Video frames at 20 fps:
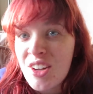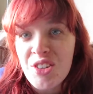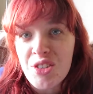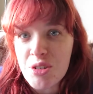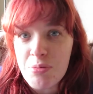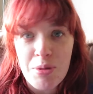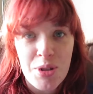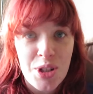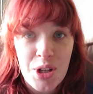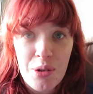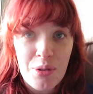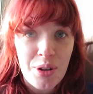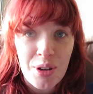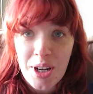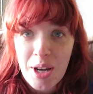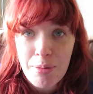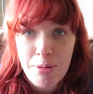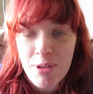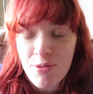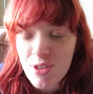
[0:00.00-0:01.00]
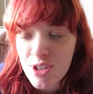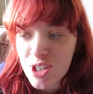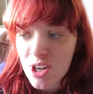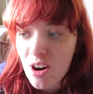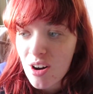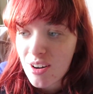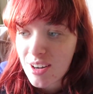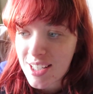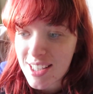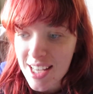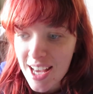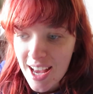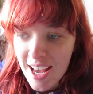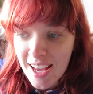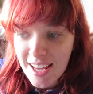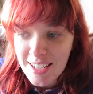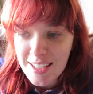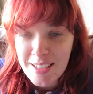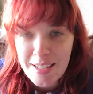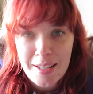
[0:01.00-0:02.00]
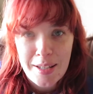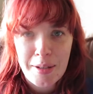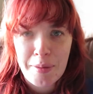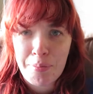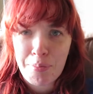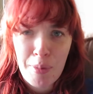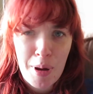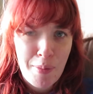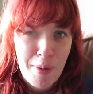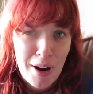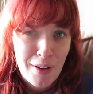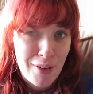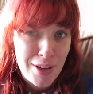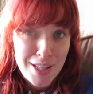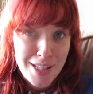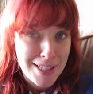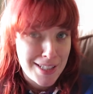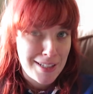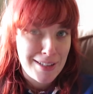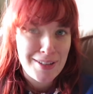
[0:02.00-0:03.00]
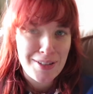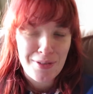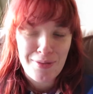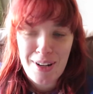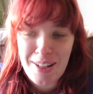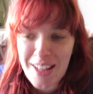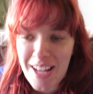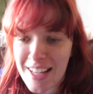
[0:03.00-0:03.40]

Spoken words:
just been showing you clips of the dogs and my breakfast and stuff like